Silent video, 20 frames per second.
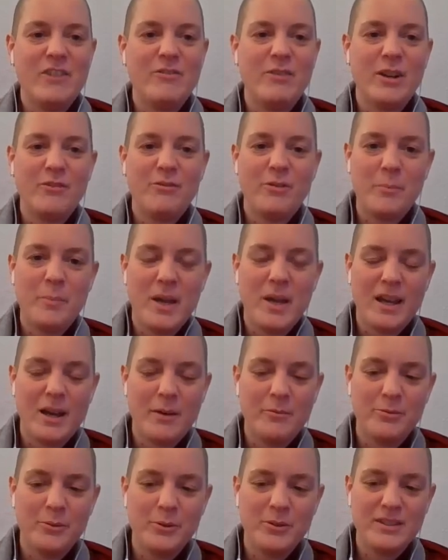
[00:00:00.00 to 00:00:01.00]
even if we pick
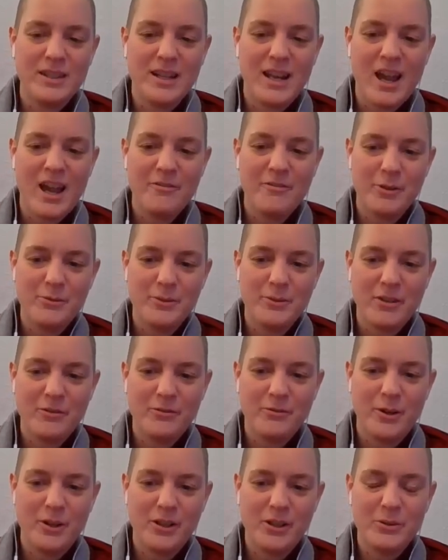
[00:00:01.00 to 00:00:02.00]
up fruits that have already
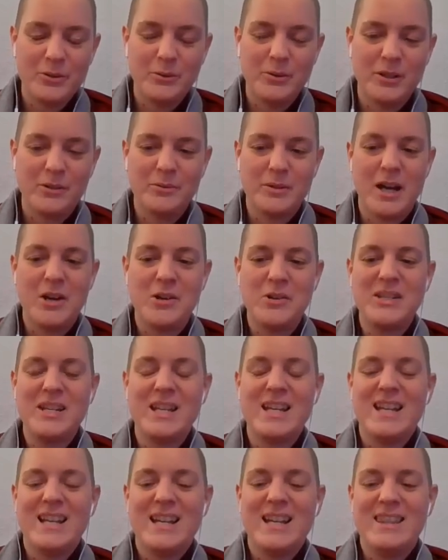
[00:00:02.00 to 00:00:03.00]
fallen to the ground,
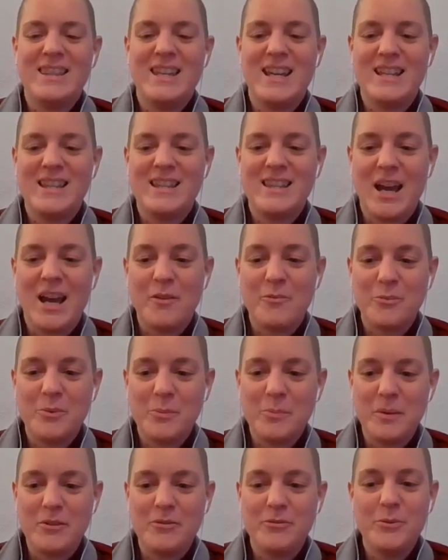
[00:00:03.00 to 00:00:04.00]
then that
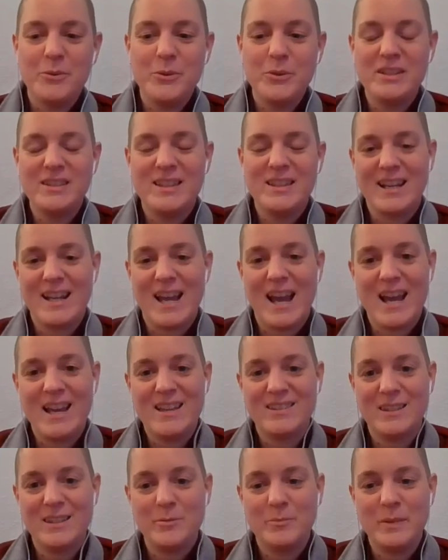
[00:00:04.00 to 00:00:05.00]
would be food that
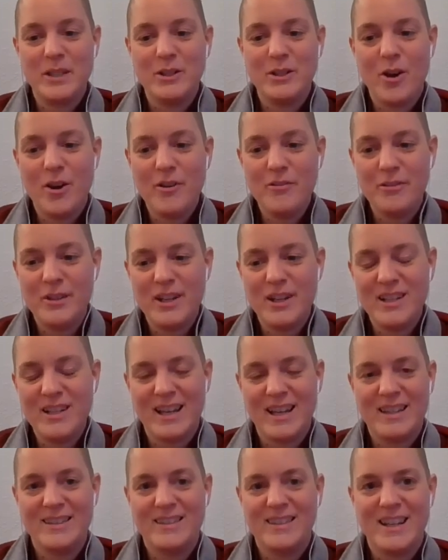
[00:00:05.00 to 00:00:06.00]
hasn't been offered,
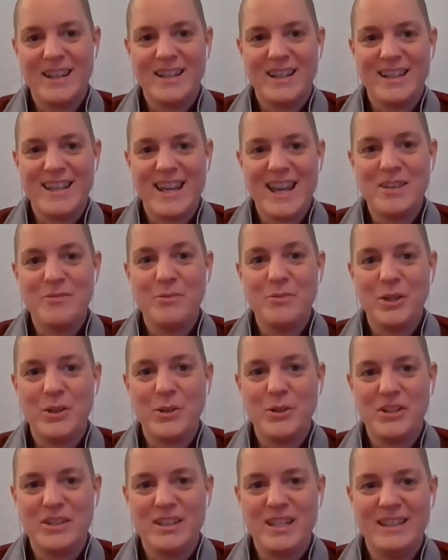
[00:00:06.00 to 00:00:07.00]
and then again we
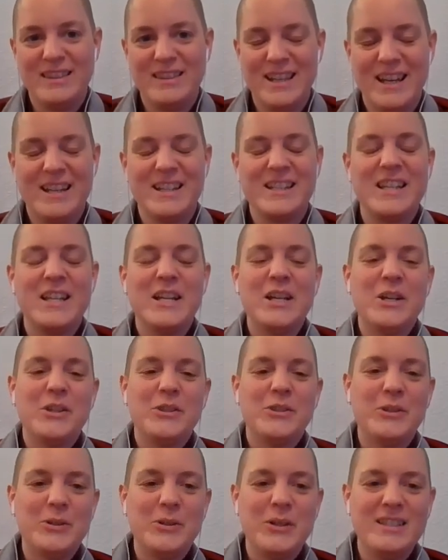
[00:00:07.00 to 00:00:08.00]
couldn't eat that.
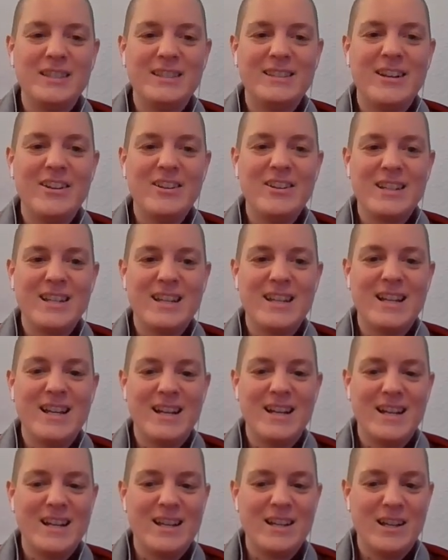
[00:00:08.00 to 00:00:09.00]
So it's not,
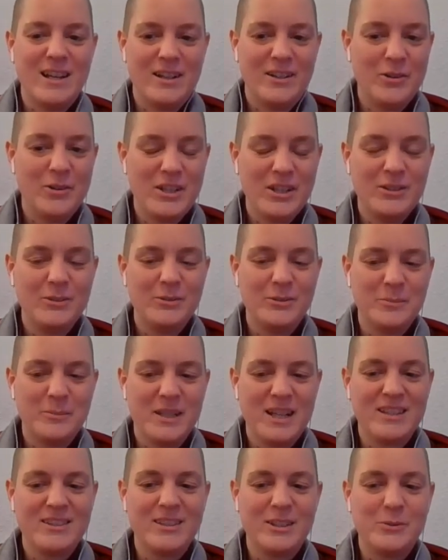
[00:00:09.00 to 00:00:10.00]
according to the
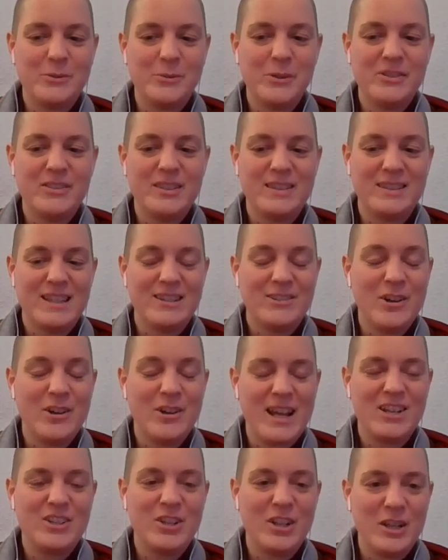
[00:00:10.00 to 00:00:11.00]
monastic rules, it's not
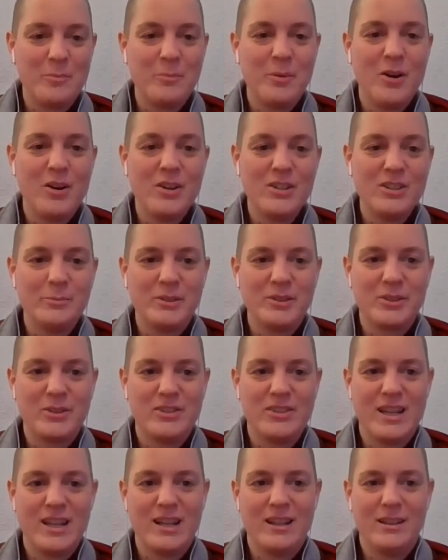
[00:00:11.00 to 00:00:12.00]
actually possible to
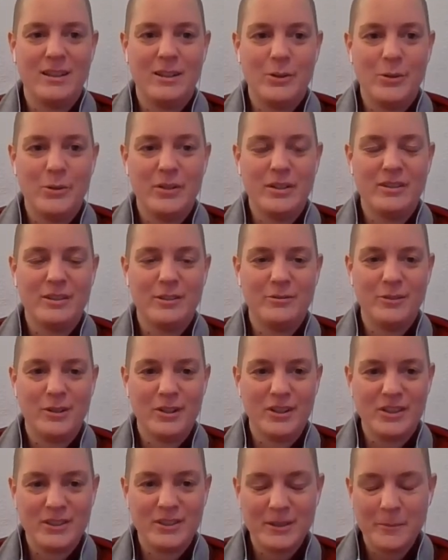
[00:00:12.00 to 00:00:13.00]
stay alone in the
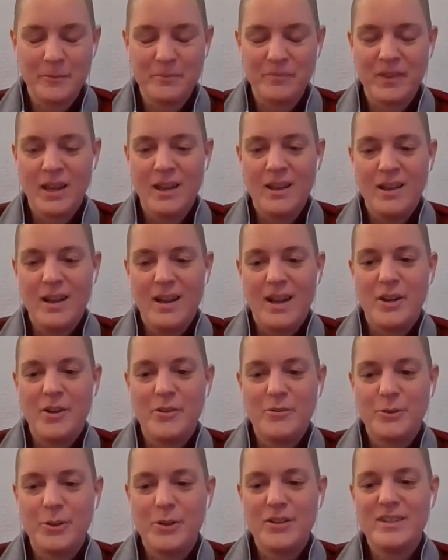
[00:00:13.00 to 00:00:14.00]
forest. And
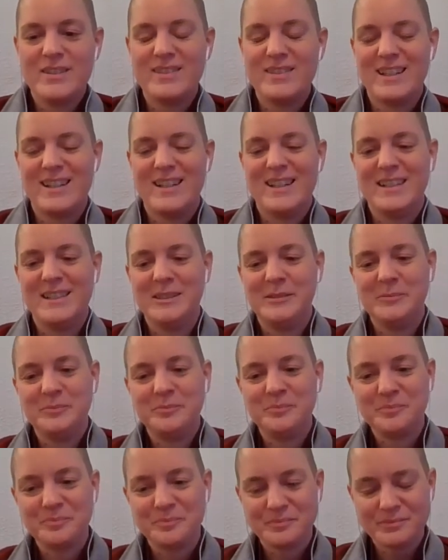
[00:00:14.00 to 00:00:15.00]
of course,
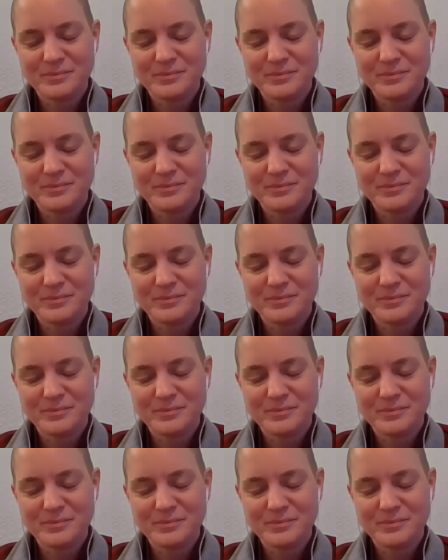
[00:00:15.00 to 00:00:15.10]
the